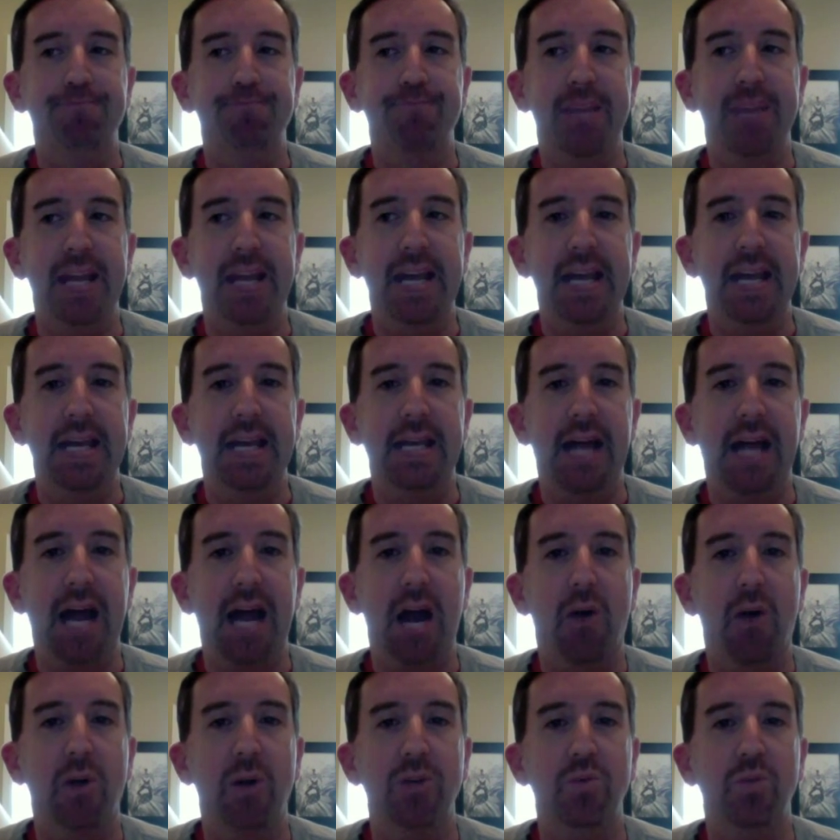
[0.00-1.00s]
And
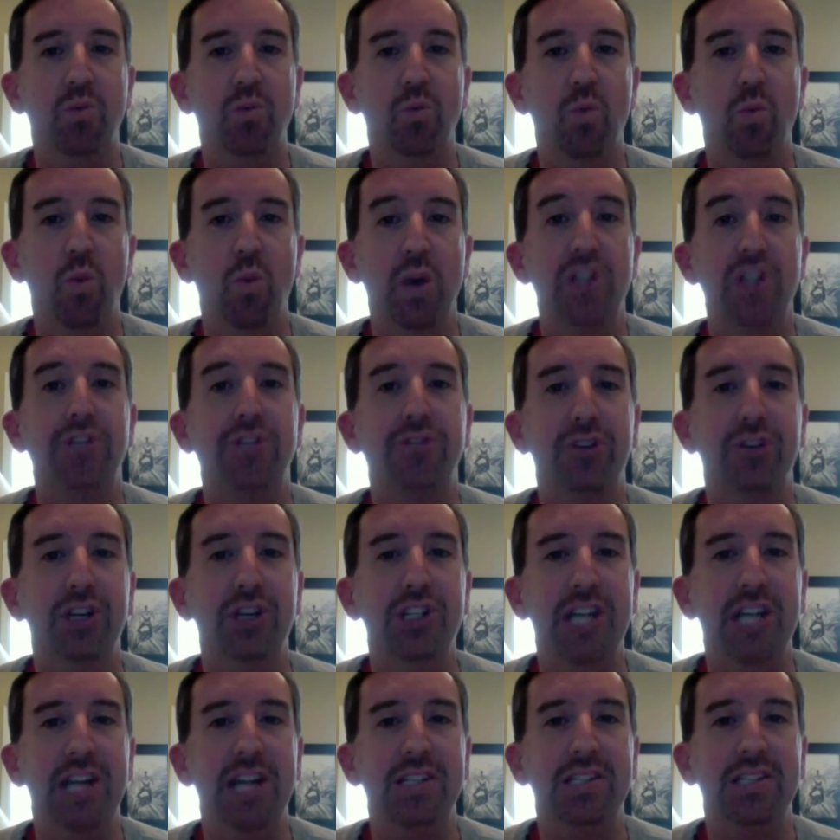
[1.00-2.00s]
I always wished for a
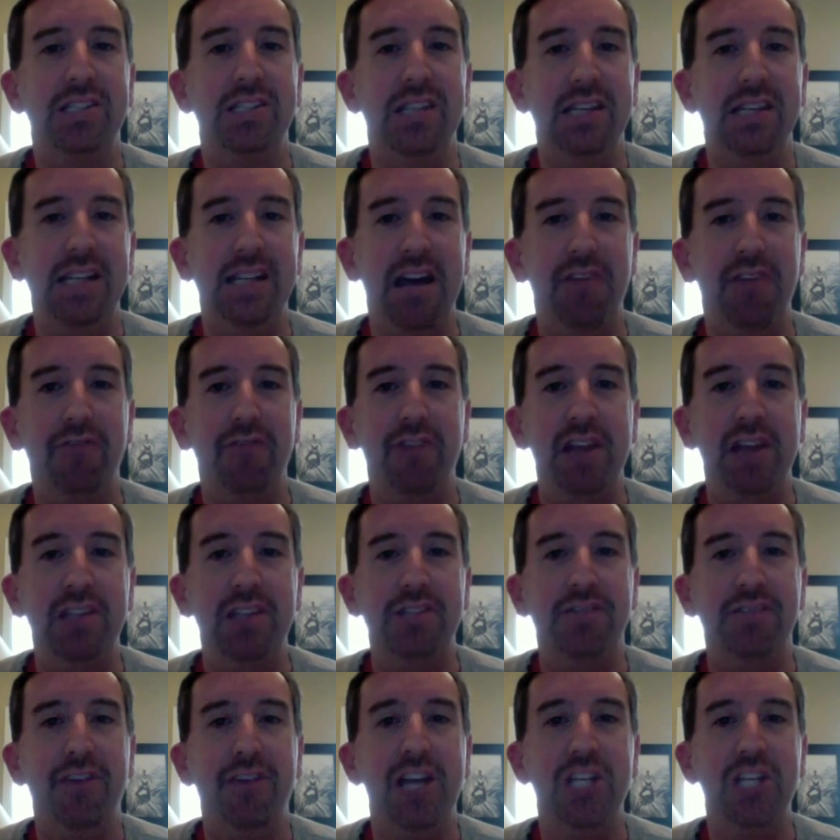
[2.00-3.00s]
chance to sit down face
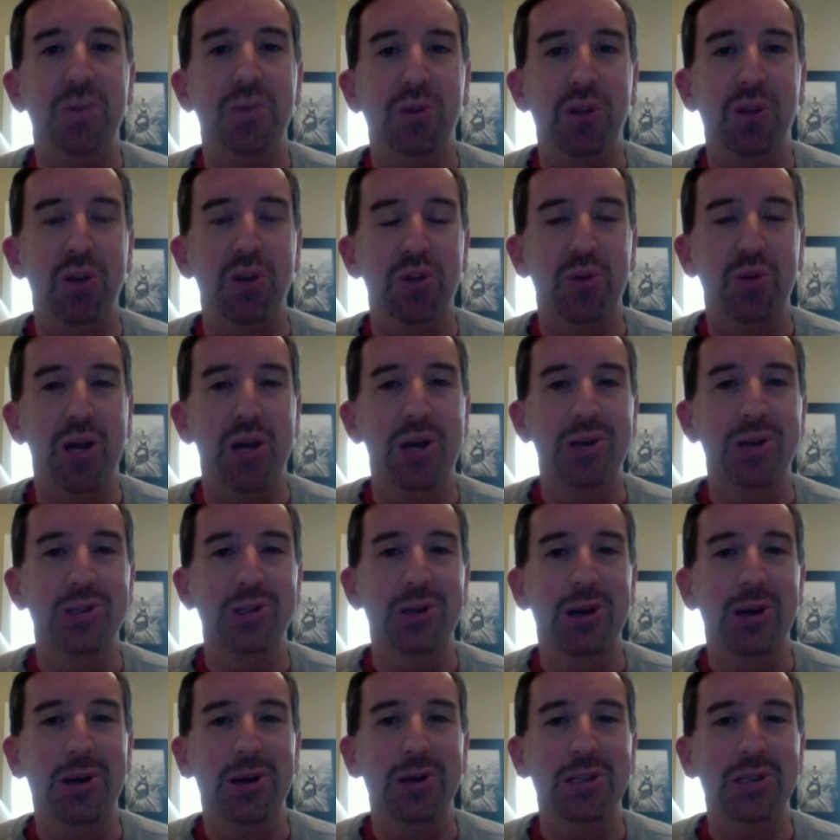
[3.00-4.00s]
to face with those writers
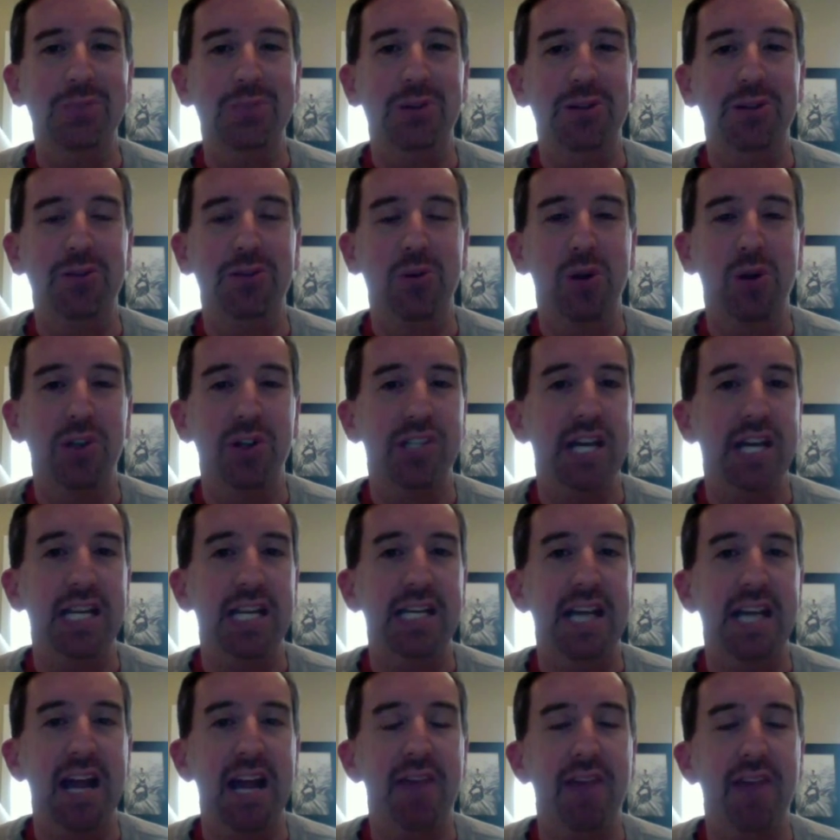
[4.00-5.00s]
and artists, but of course I
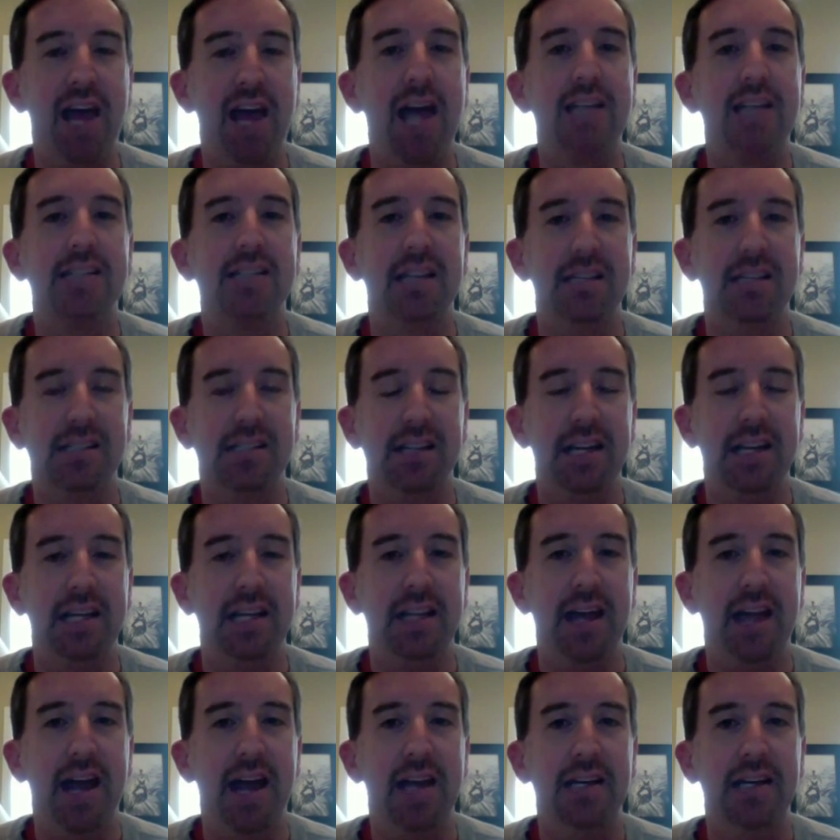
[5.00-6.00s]
didn't have access
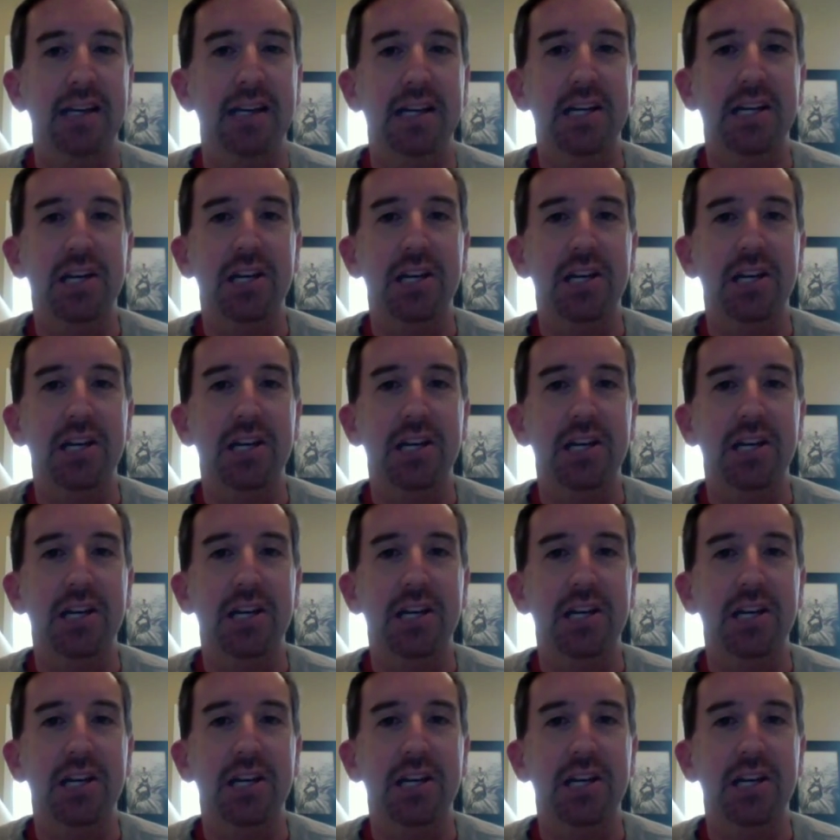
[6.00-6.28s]
like that.